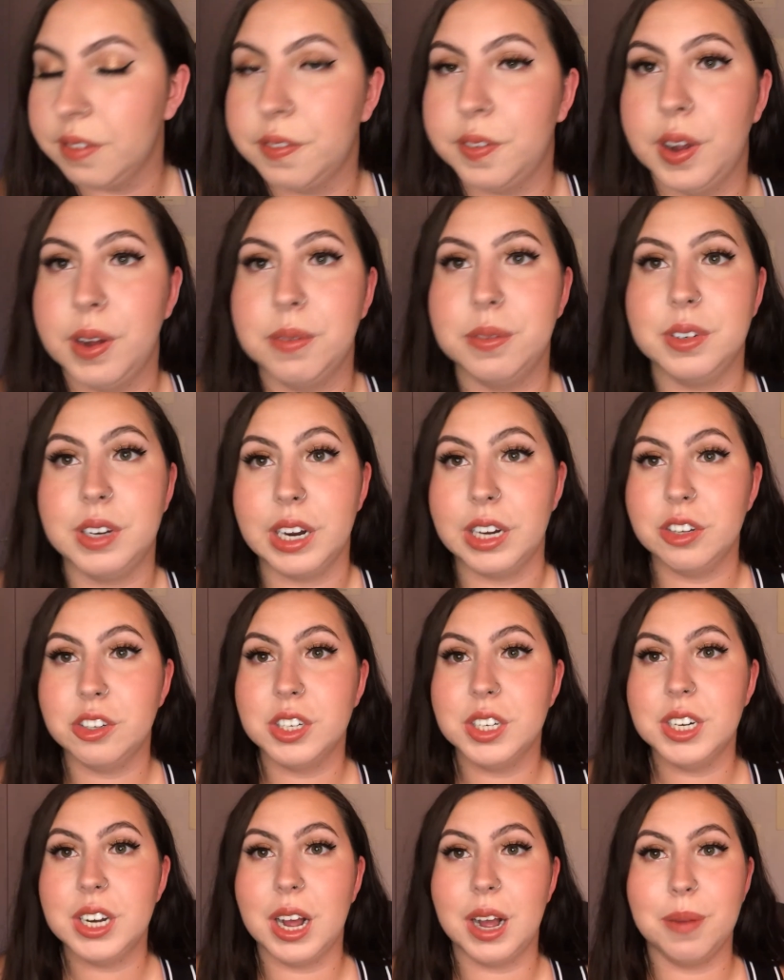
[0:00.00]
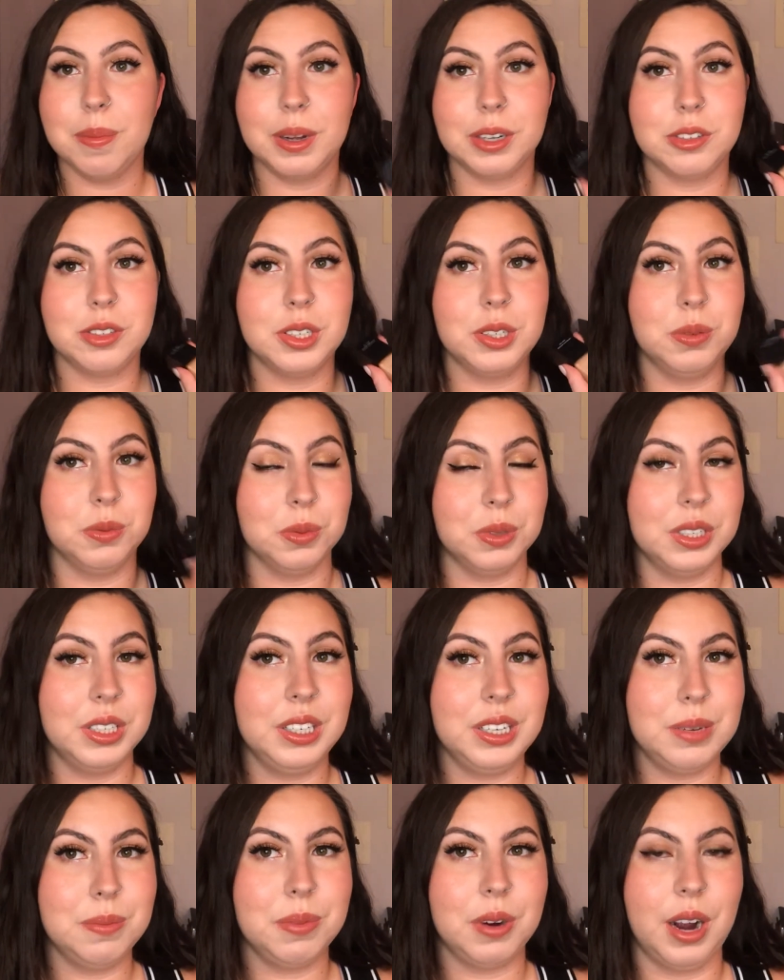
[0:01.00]
foundation, I'm actually
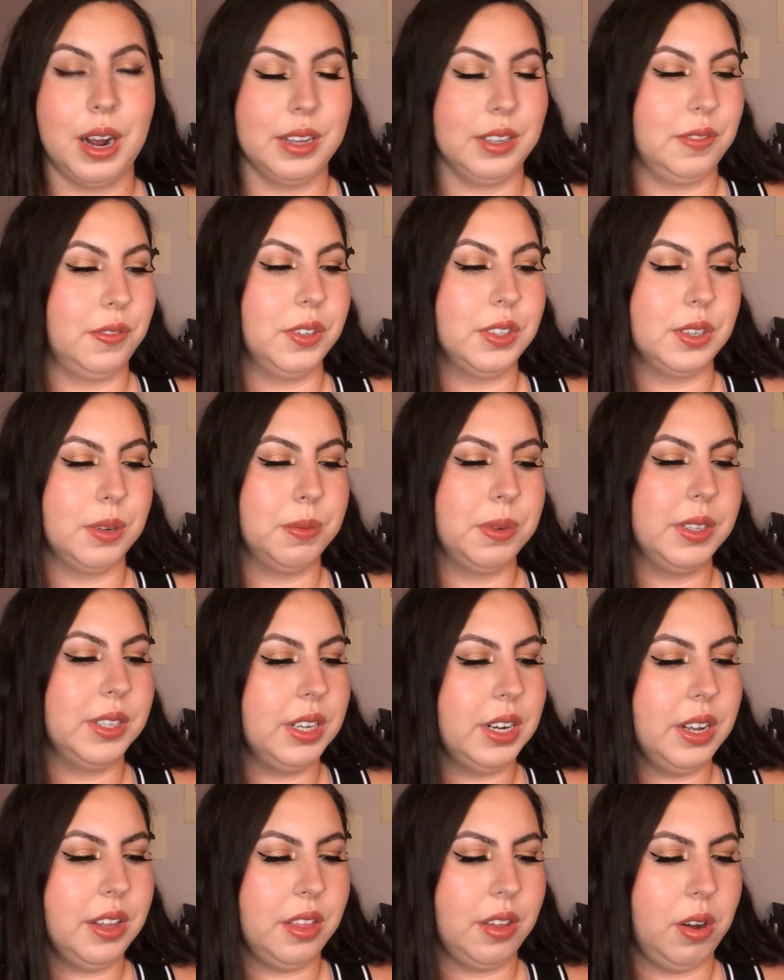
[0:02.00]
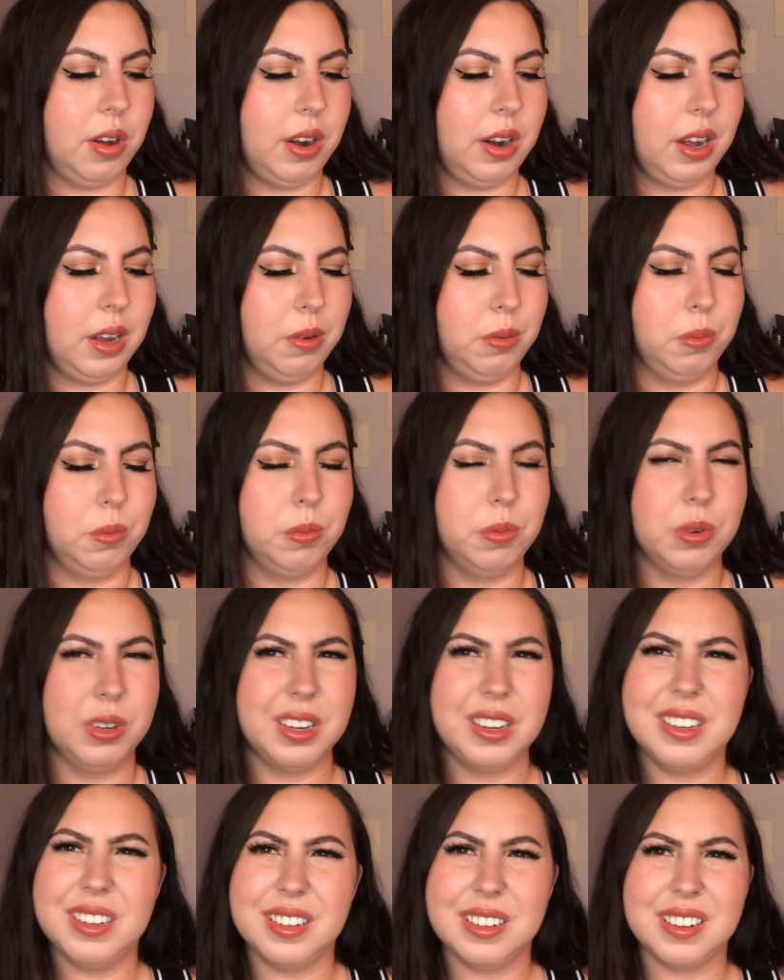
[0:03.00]
really impressed. For some reason I thought I
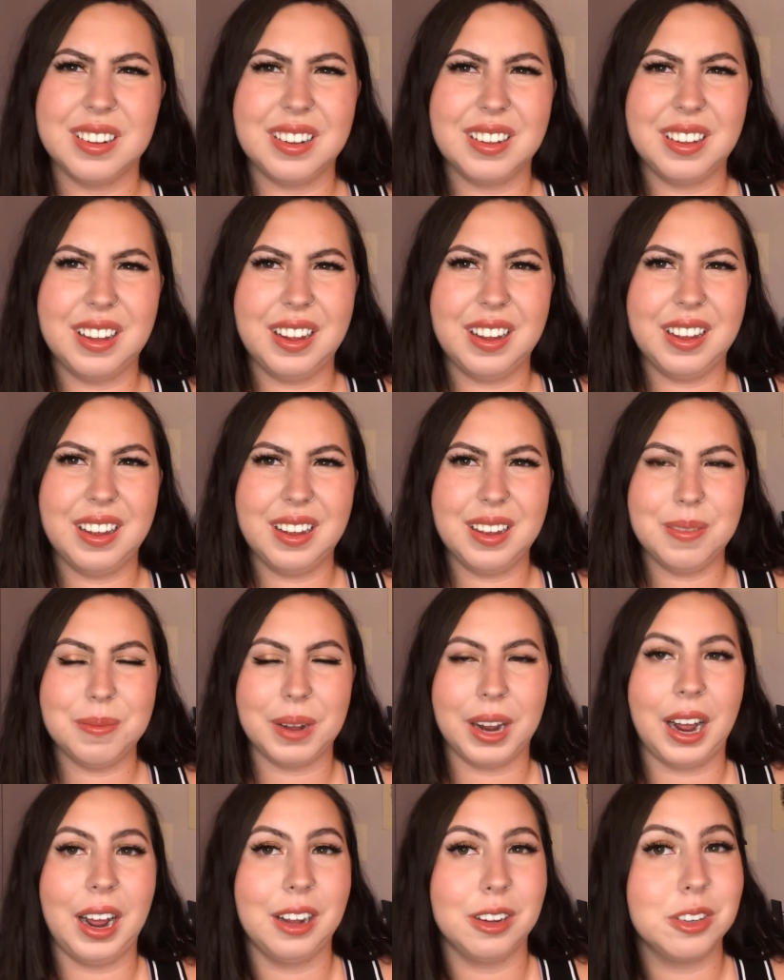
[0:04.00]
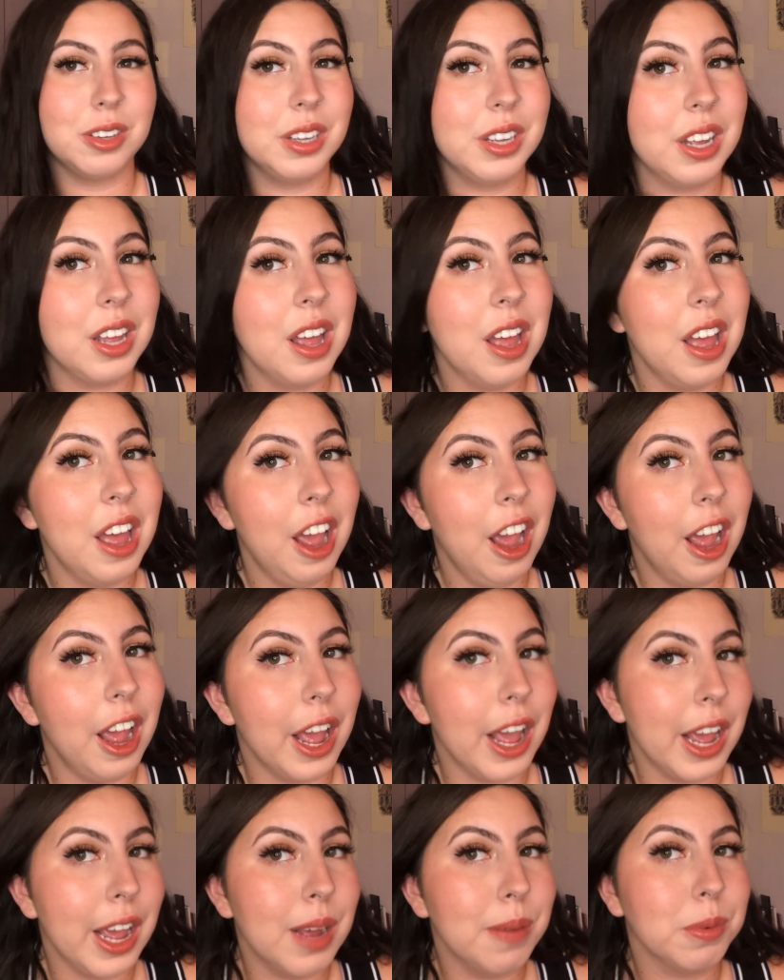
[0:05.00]
wouldn't like it, but I actually
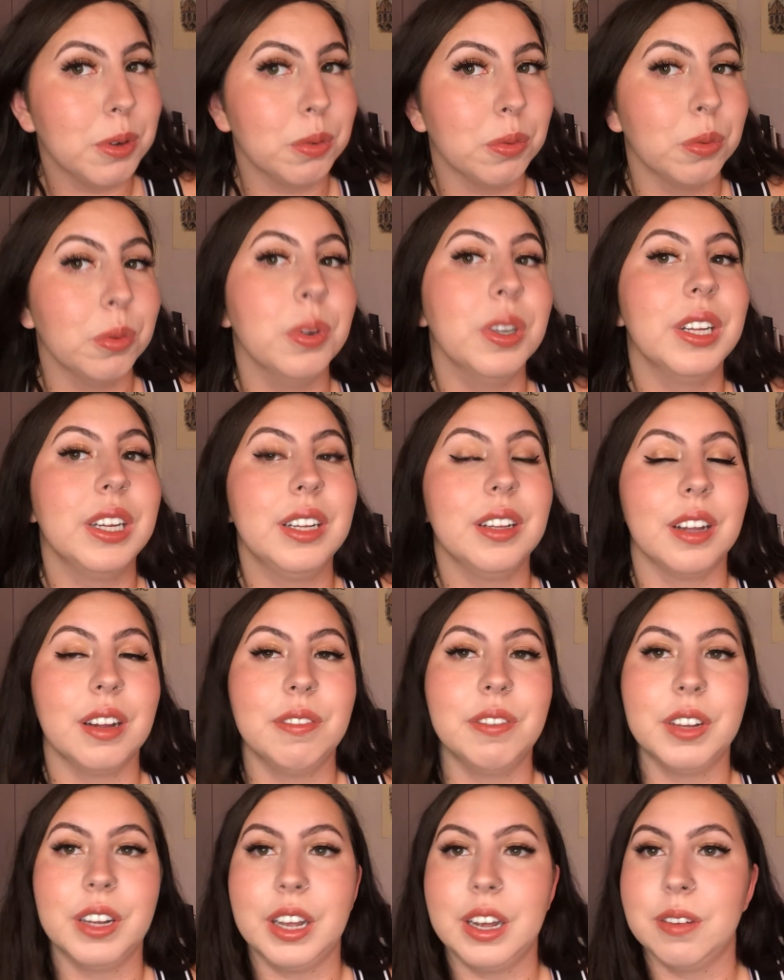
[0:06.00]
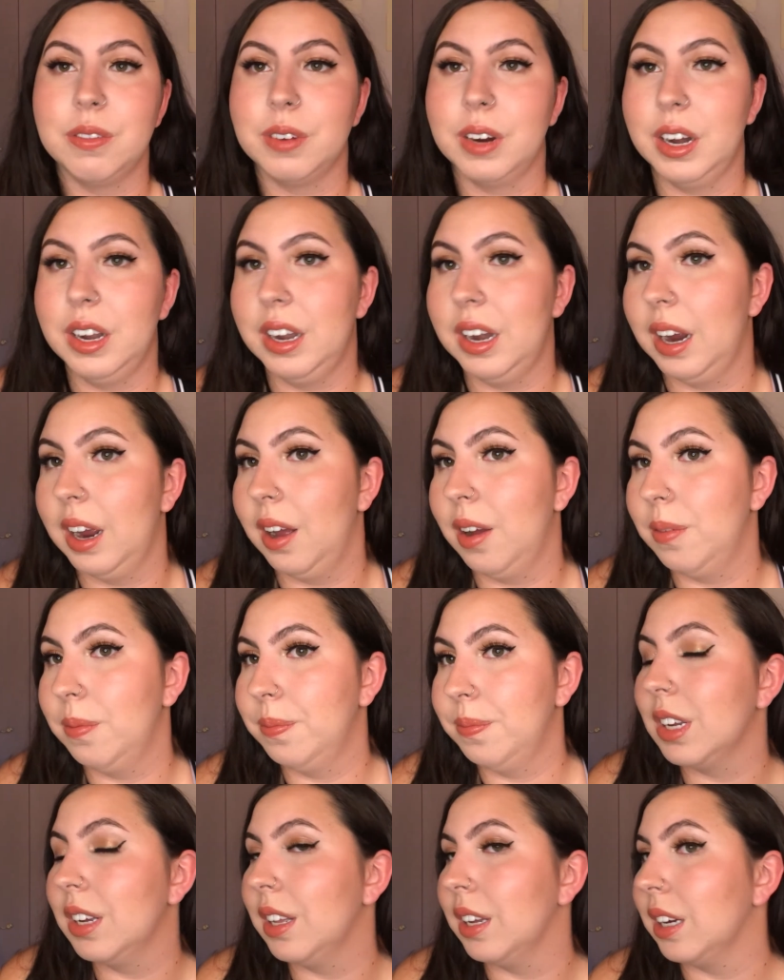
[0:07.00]
am really loving it right now.
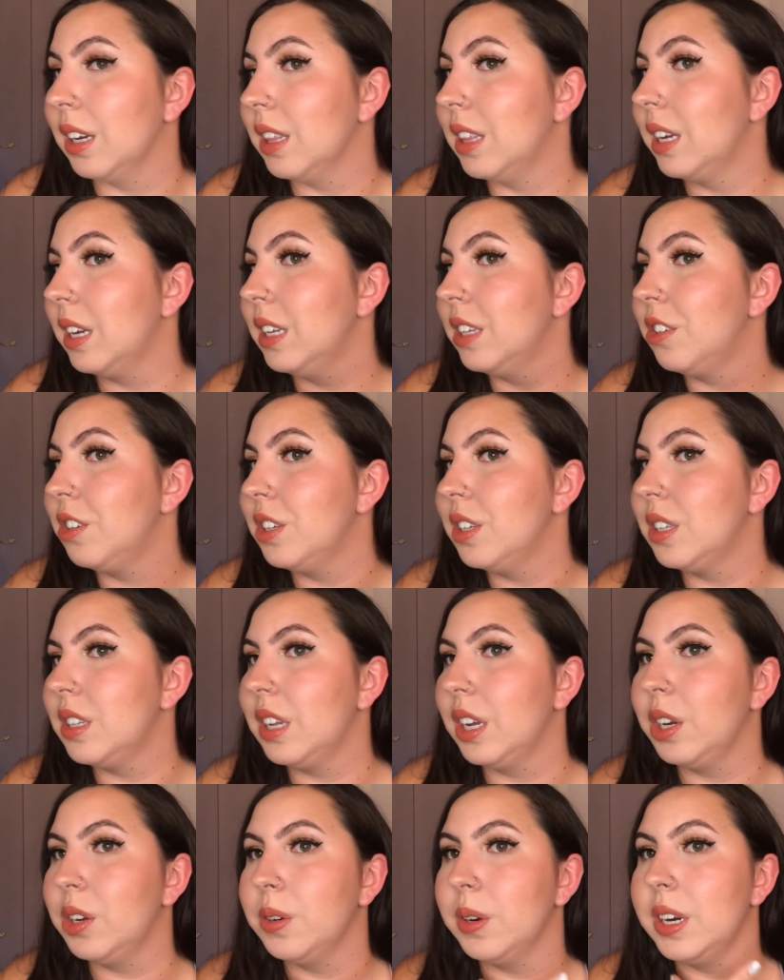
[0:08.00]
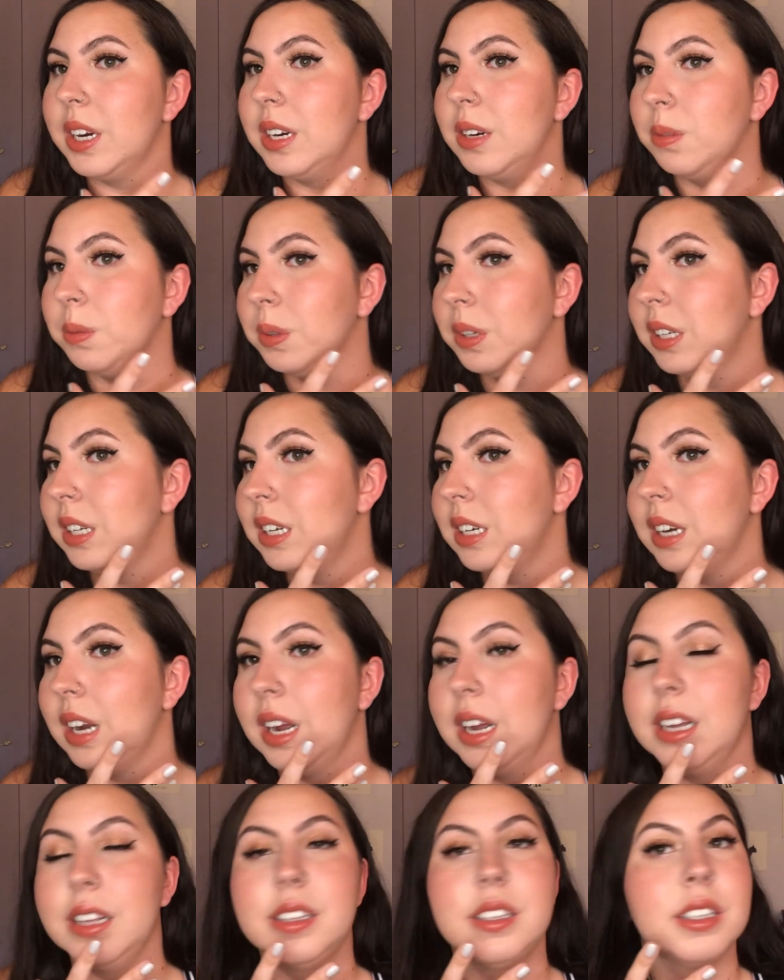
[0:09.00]
Like I think it just like created a really
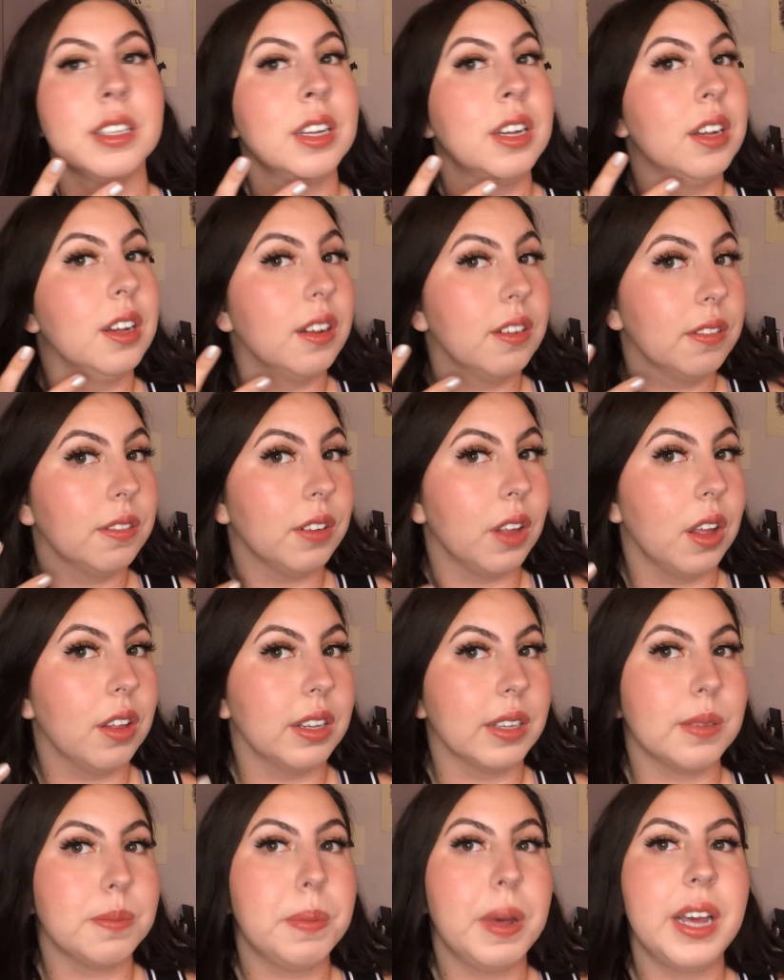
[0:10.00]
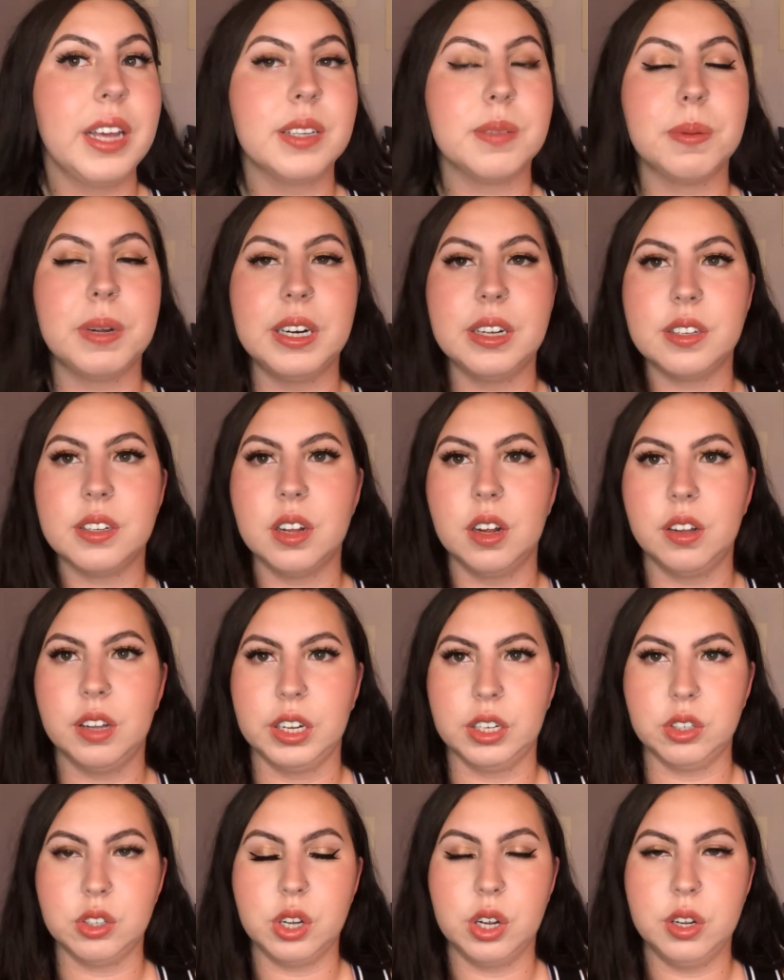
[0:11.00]
nice flawless base, but it's not
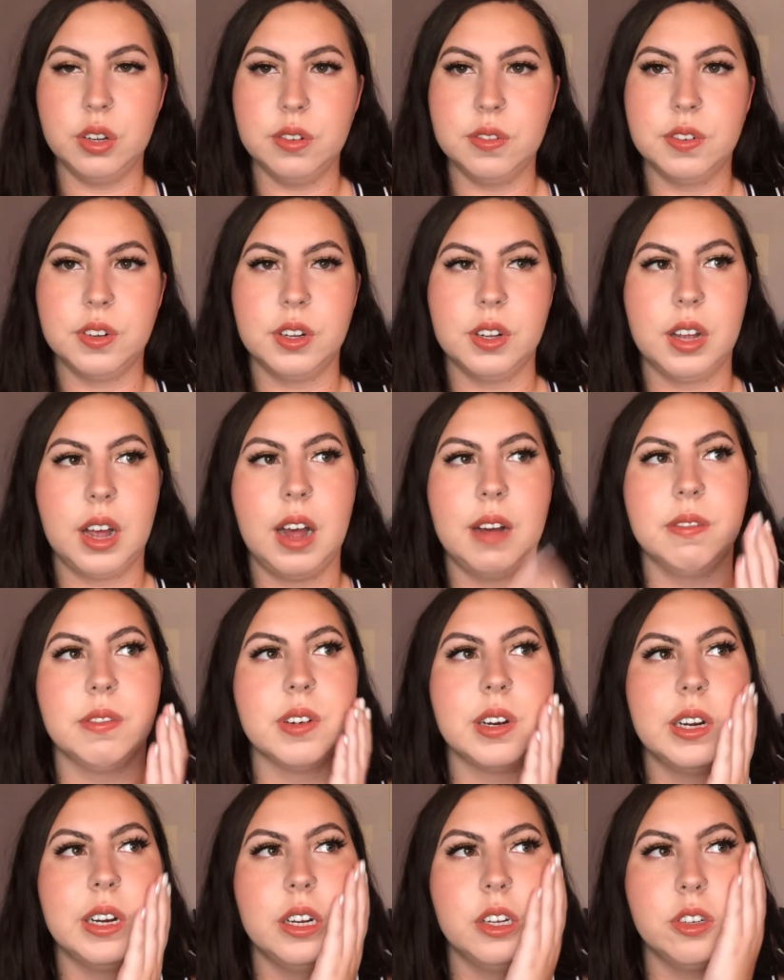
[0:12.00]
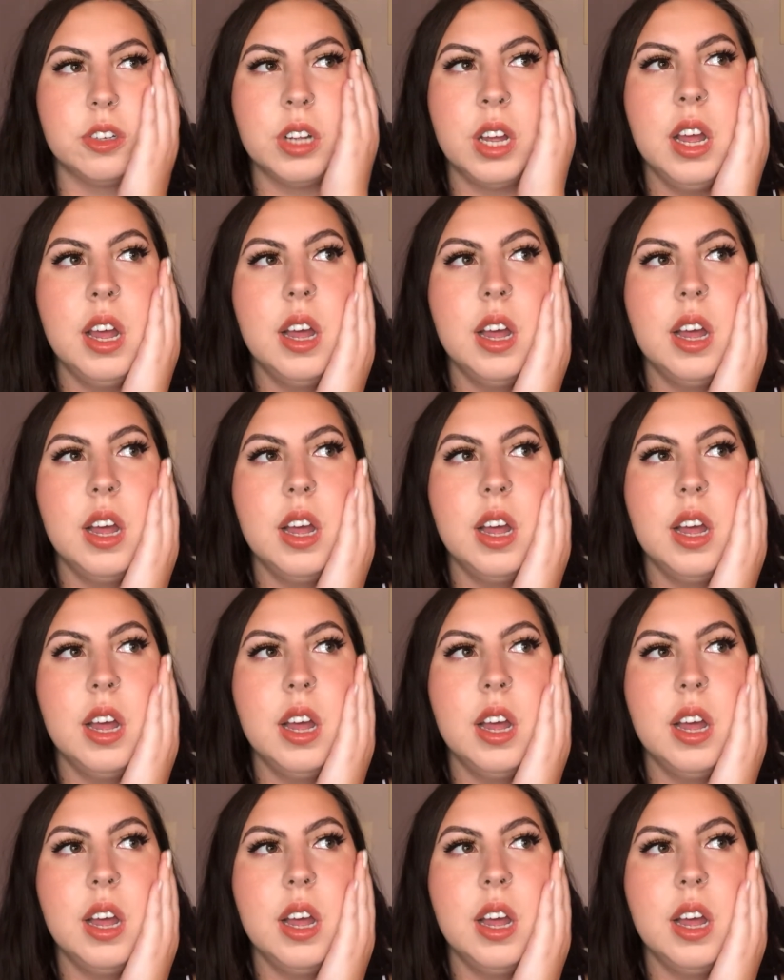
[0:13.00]
like too full coverage.